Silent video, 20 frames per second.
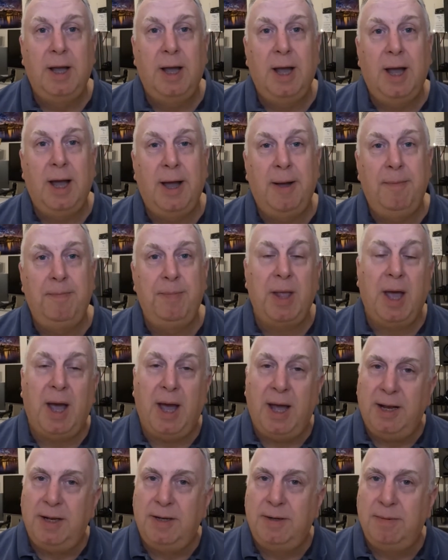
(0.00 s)
um,
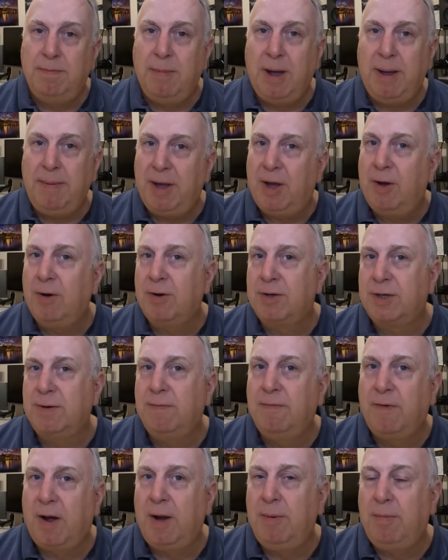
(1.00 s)
and maybe cause
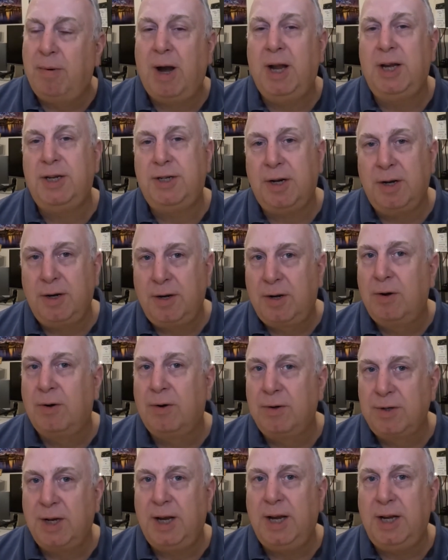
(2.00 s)
some vibration
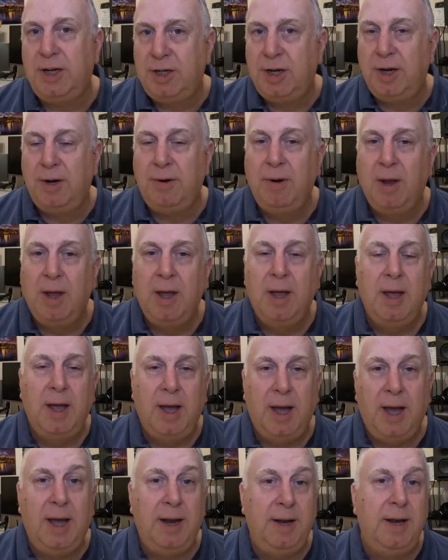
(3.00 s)
cause an issue
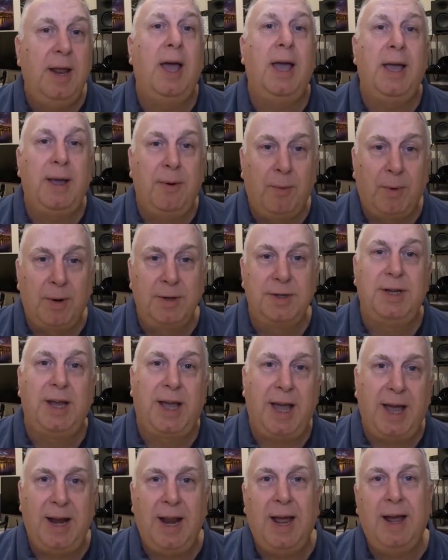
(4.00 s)
and it, once
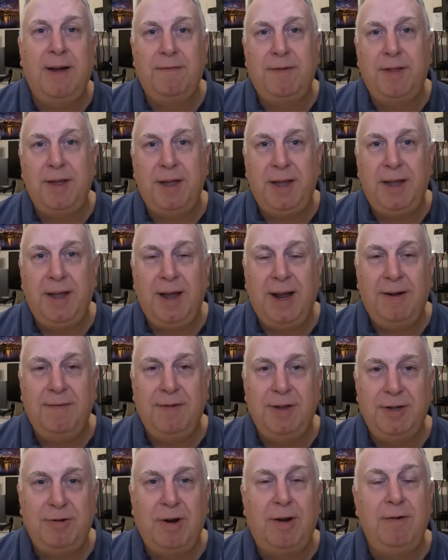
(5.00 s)
again have the have
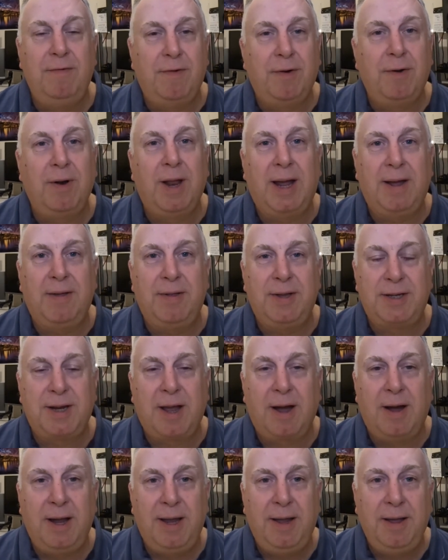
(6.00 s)
the drone fall out of the
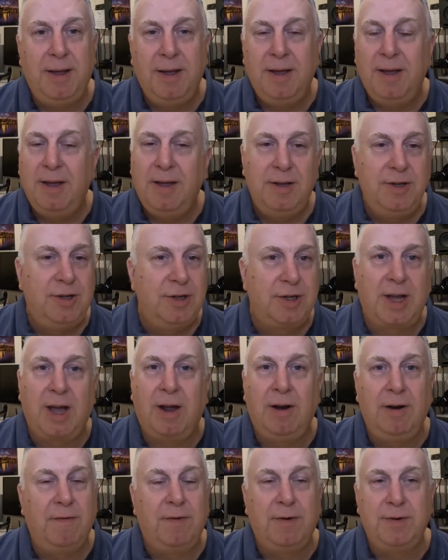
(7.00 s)
sky just
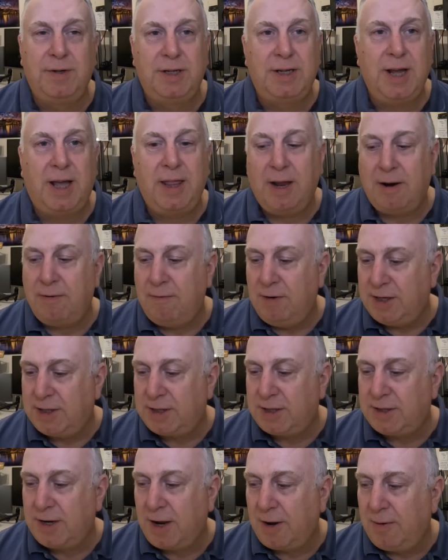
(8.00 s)
can't afford to take that
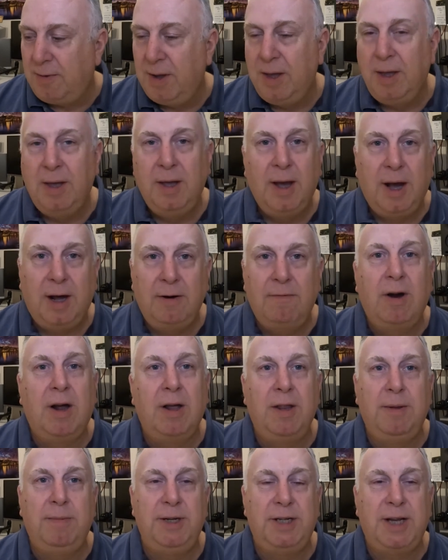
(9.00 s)
risk so I'd
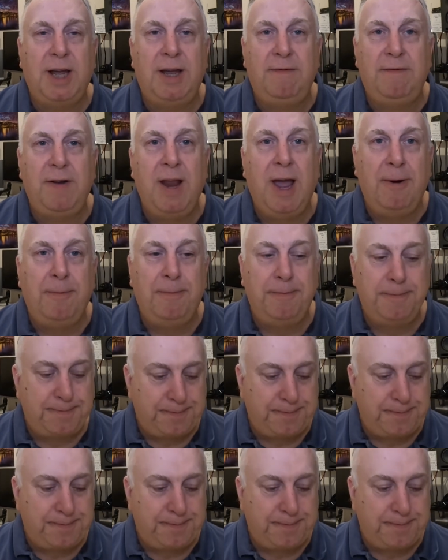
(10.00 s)
rather be safe now